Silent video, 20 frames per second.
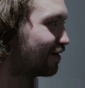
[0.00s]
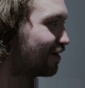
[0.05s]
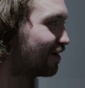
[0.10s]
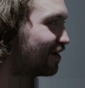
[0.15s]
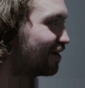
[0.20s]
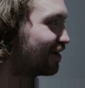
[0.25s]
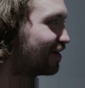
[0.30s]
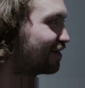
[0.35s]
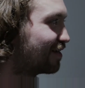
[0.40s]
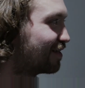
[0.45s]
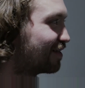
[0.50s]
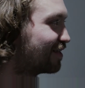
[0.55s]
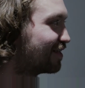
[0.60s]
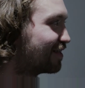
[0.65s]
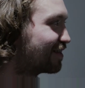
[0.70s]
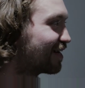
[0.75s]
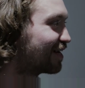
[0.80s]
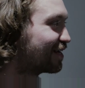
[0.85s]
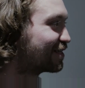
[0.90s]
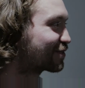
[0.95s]

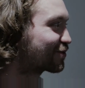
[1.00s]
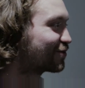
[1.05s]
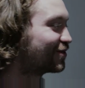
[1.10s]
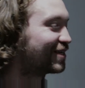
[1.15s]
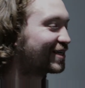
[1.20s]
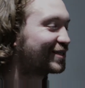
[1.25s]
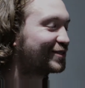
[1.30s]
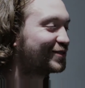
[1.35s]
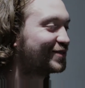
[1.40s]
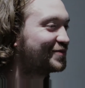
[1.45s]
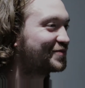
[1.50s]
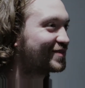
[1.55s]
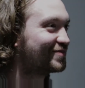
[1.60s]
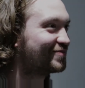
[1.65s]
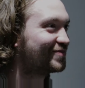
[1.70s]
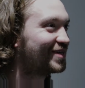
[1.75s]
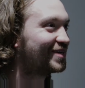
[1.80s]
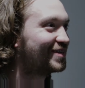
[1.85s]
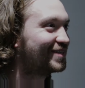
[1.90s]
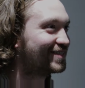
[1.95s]
That is quite an extreme
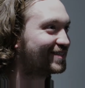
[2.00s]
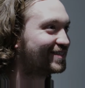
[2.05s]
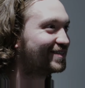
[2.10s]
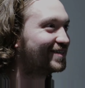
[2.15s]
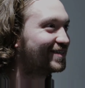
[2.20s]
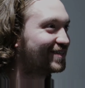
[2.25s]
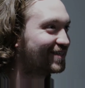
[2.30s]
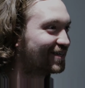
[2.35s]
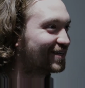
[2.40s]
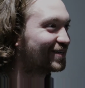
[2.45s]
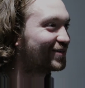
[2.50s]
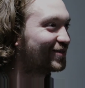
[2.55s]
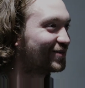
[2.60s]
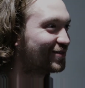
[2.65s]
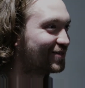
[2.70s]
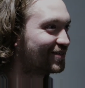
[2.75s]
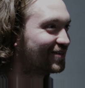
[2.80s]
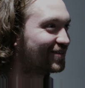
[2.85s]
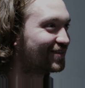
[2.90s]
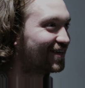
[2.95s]
comparison. I agree
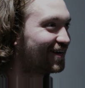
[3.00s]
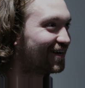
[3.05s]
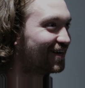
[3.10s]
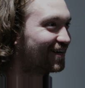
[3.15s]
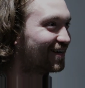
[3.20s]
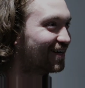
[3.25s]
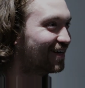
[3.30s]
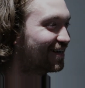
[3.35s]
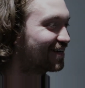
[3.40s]
with you on that.